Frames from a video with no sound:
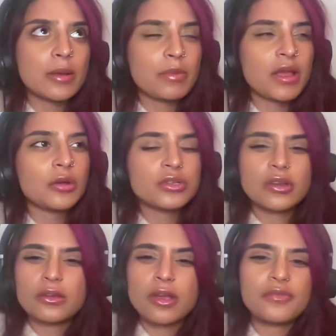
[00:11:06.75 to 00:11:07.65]
up like I was going
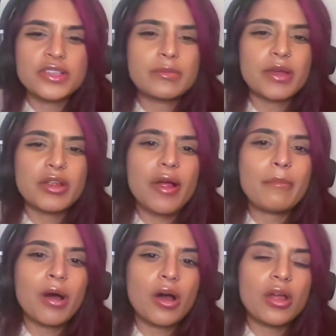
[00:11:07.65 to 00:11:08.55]
to go visit my
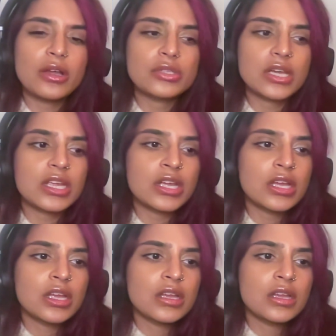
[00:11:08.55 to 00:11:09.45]
grandma. And I was like,
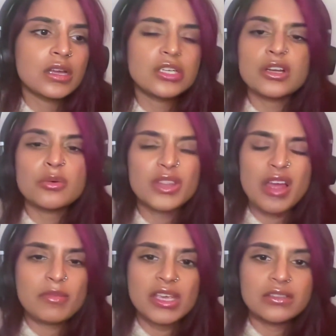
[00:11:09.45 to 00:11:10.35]
I don't know what that
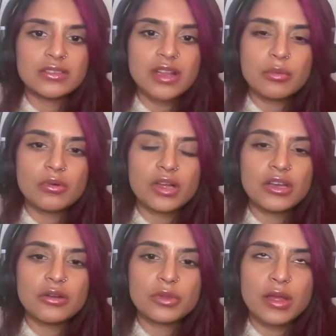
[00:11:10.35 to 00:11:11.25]
means. Like, I
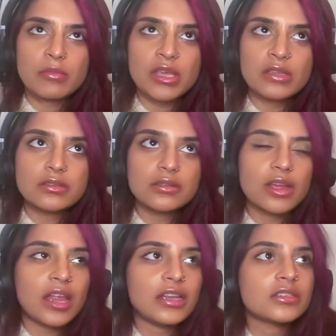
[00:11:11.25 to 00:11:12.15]
don't know what that means.
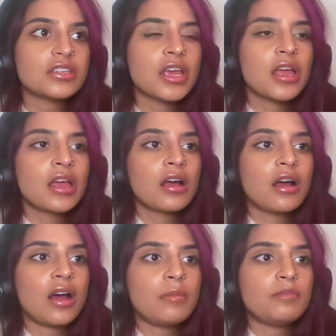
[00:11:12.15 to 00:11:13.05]
And
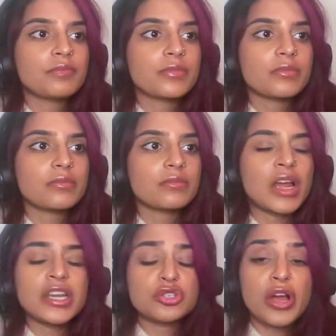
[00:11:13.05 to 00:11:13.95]
I
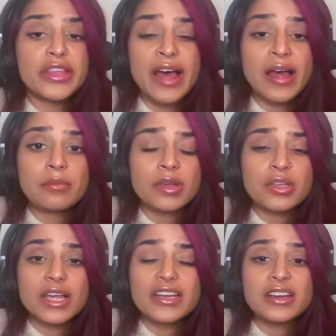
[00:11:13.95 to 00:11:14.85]
didn't try that
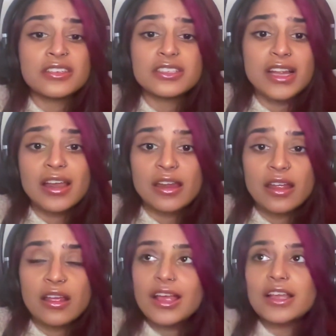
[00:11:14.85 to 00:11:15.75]
because I didn't understand it.